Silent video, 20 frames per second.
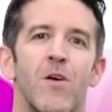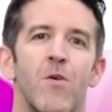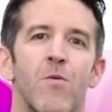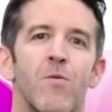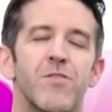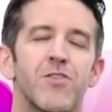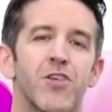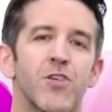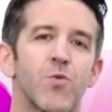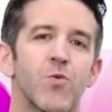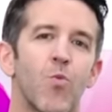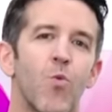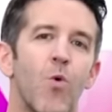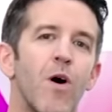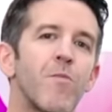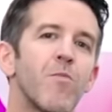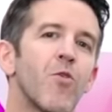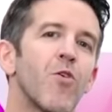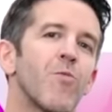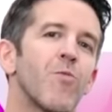was just
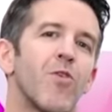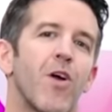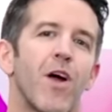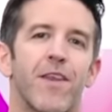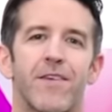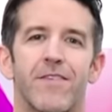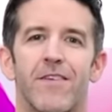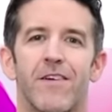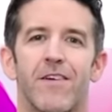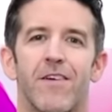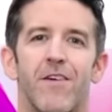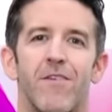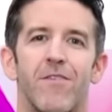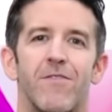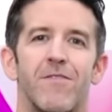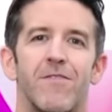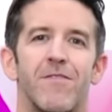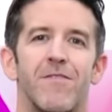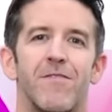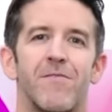one more product to go,
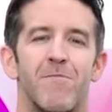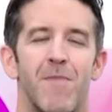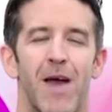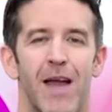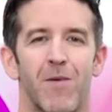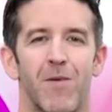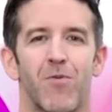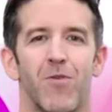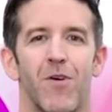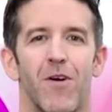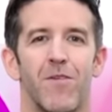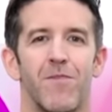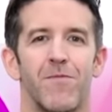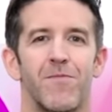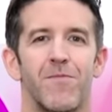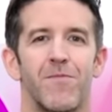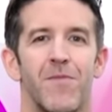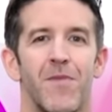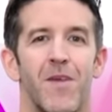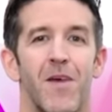Mac Pro.
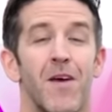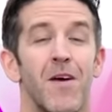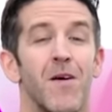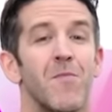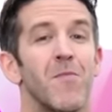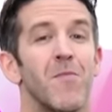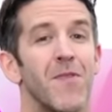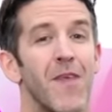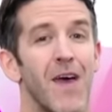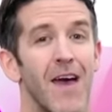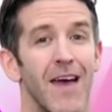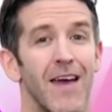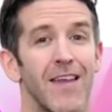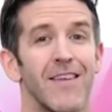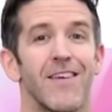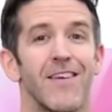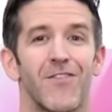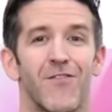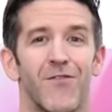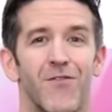But
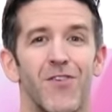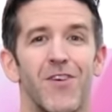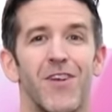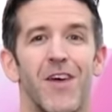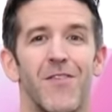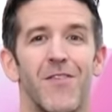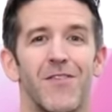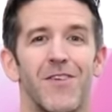that is for another